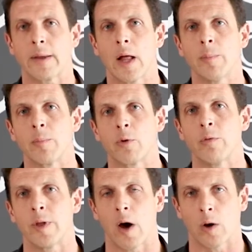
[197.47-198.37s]
to help
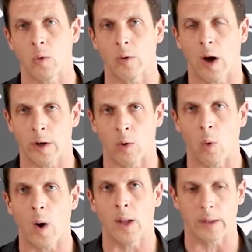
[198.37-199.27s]
improve the audio
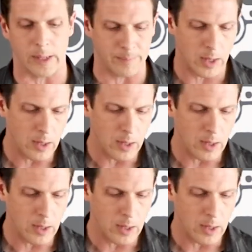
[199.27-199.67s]
quality.